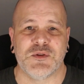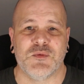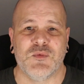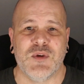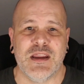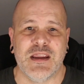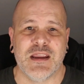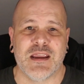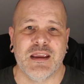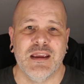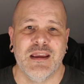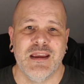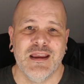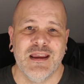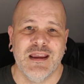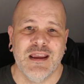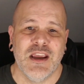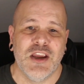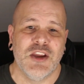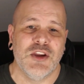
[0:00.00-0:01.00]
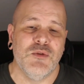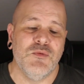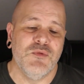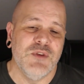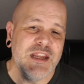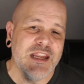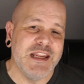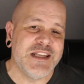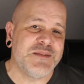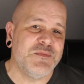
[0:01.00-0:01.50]
a week, you
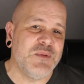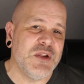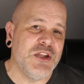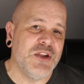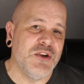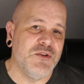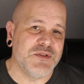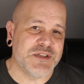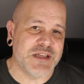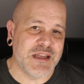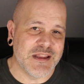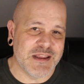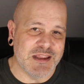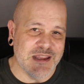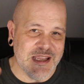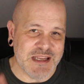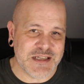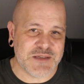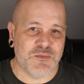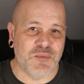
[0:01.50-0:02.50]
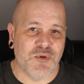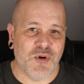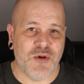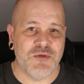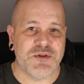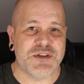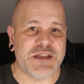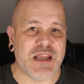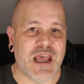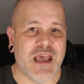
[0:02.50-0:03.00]
need to be using this
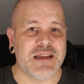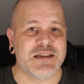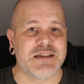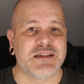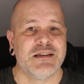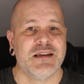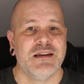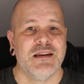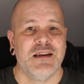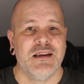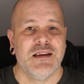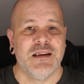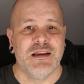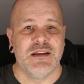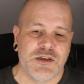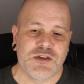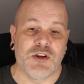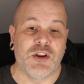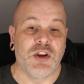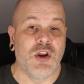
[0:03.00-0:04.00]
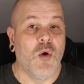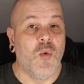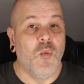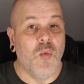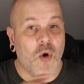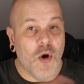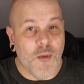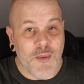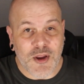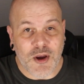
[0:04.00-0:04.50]
process so that you're
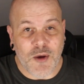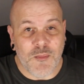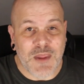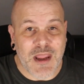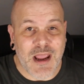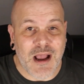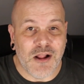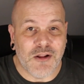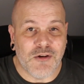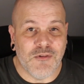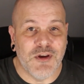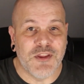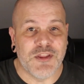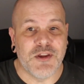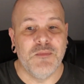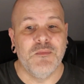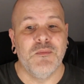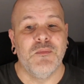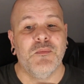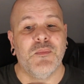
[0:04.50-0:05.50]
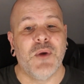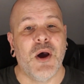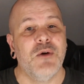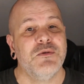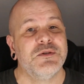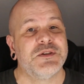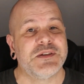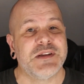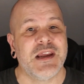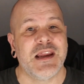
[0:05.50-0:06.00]
warming up the algorithm,
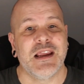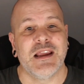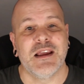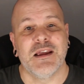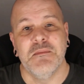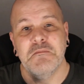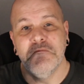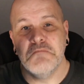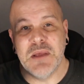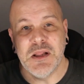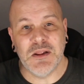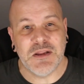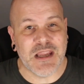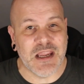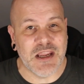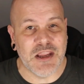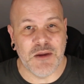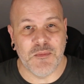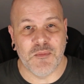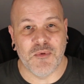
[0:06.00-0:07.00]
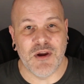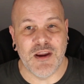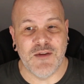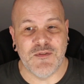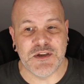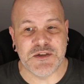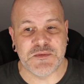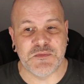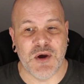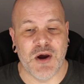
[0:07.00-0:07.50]
posting, milking your
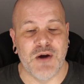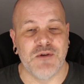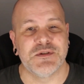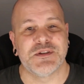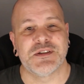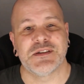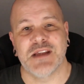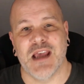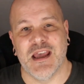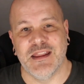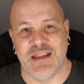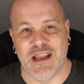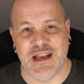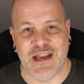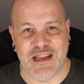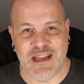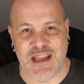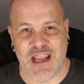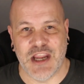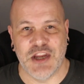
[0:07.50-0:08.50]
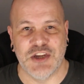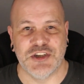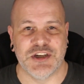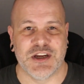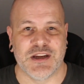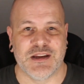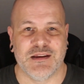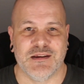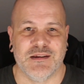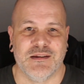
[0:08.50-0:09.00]
previous posts, and then
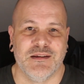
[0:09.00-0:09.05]
engaging.